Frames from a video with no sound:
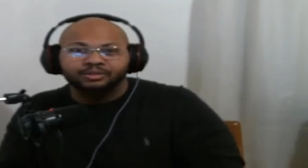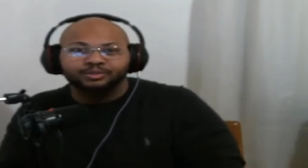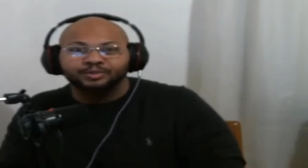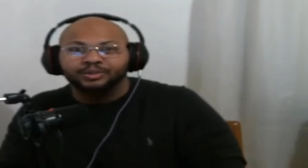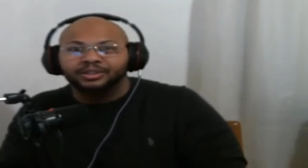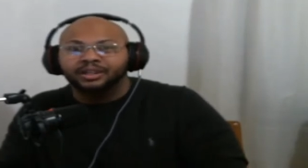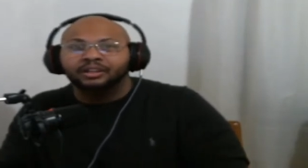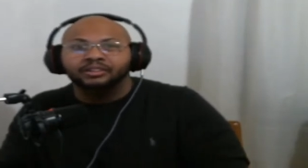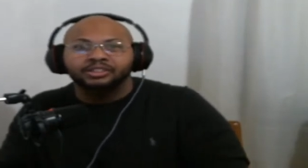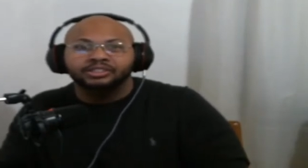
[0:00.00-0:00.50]

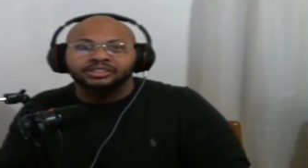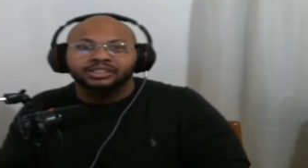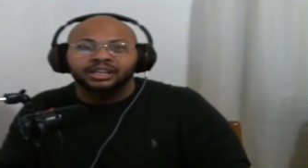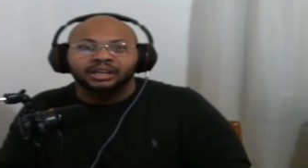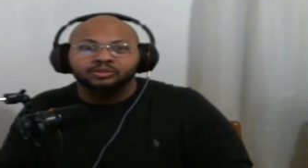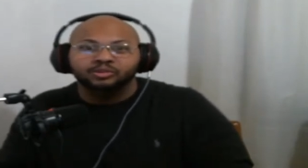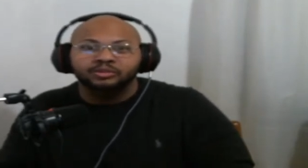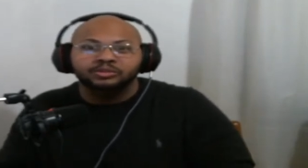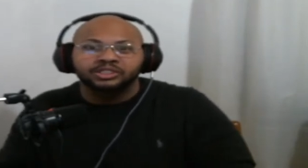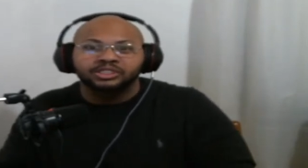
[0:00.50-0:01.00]
But other
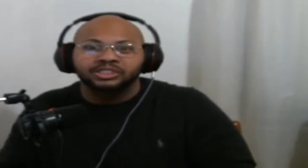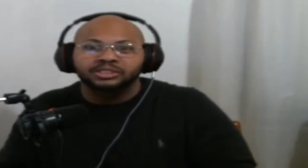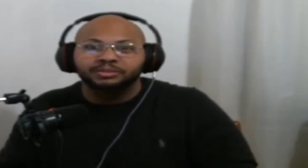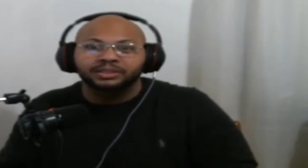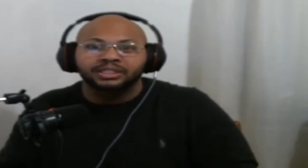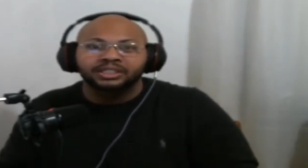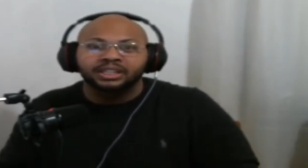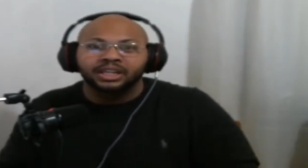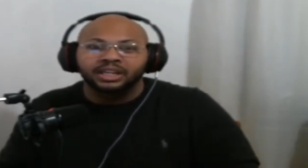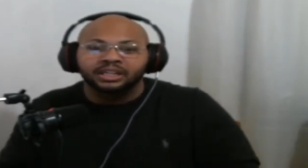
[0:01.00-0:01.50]
times, we'd just be
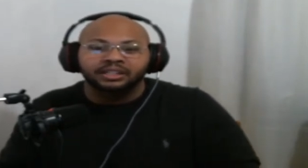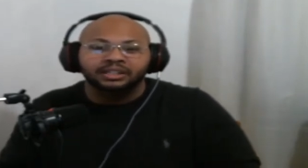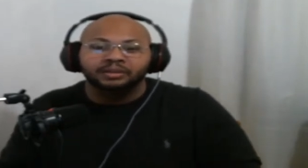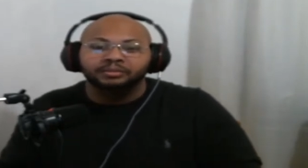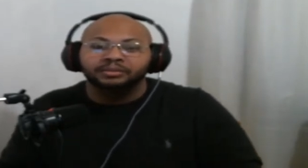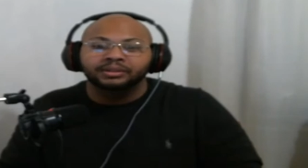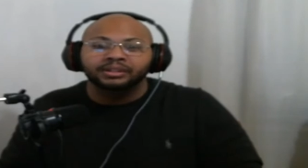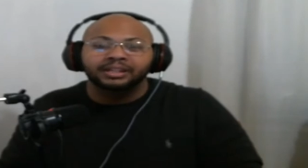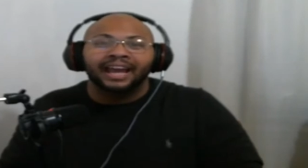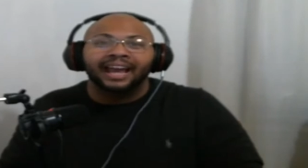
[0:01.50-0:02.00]
cutting
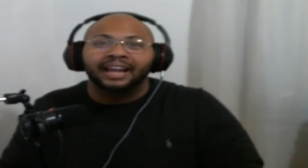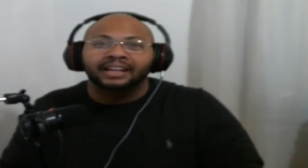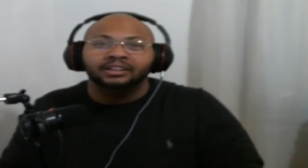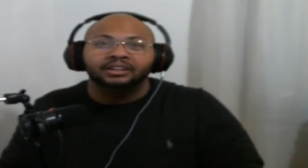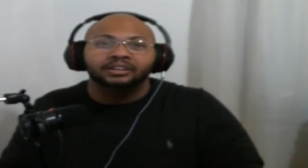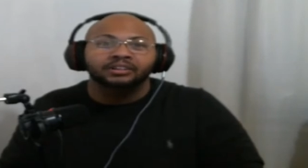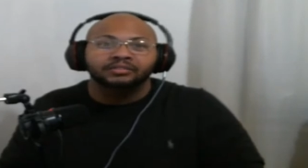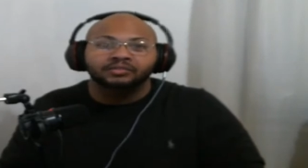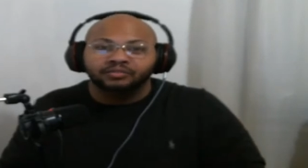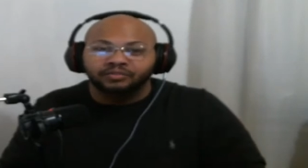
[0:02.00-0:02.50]
up and
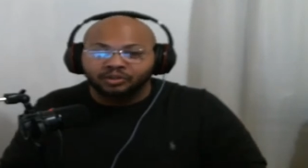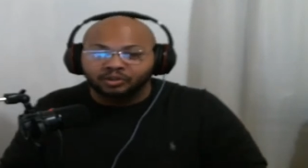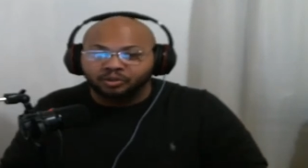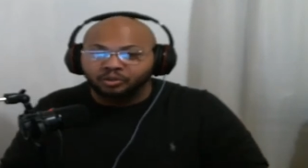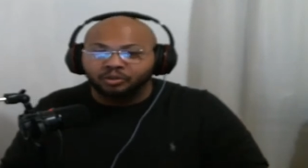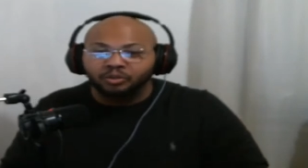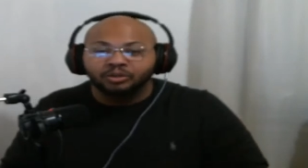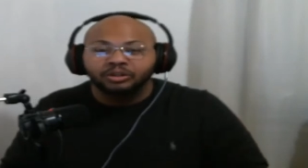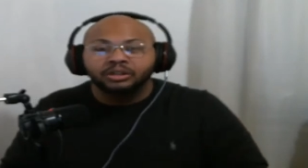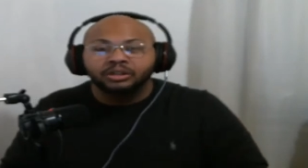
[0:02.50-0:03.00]
acting a
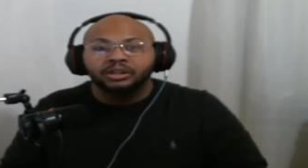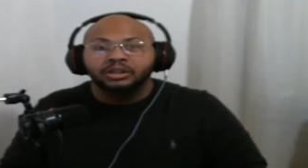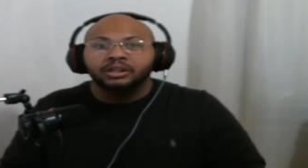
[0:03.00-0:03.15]
fool.